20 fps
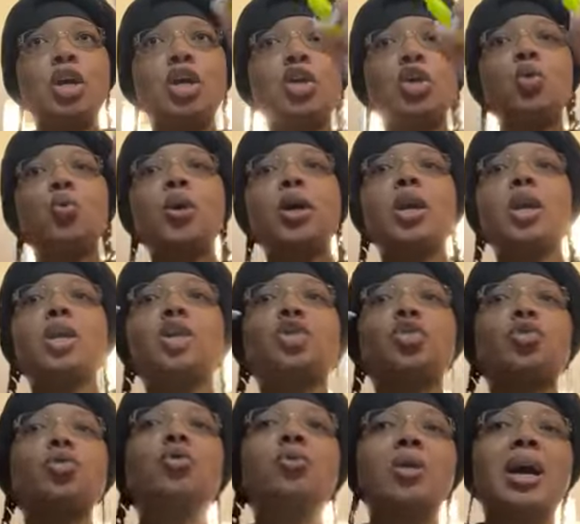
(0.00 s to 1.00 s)
you would hear
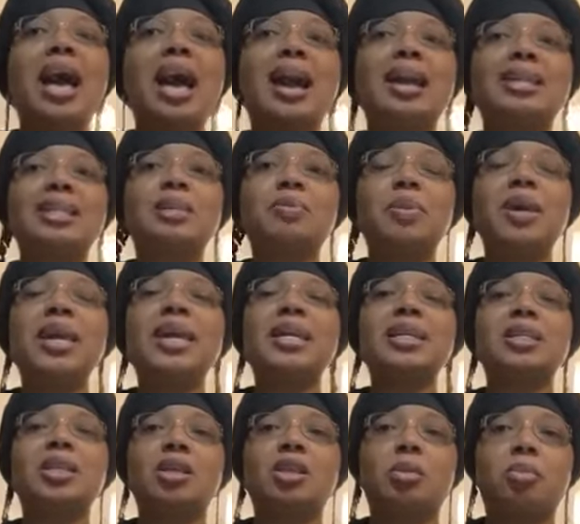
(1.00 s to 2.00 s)
true God
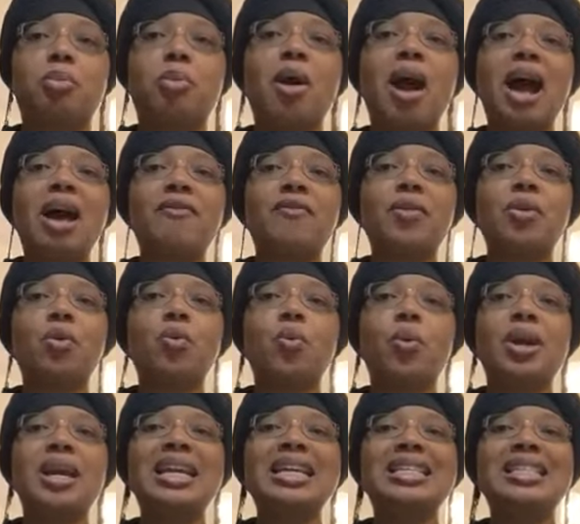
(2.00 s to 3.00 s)
speaking to the prophet
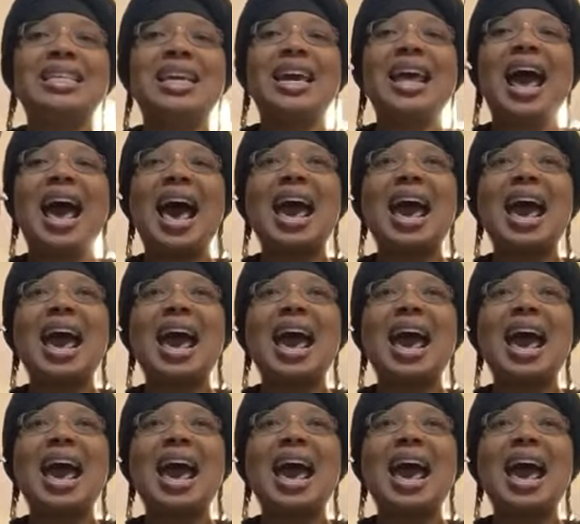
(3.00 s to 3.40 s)
where he said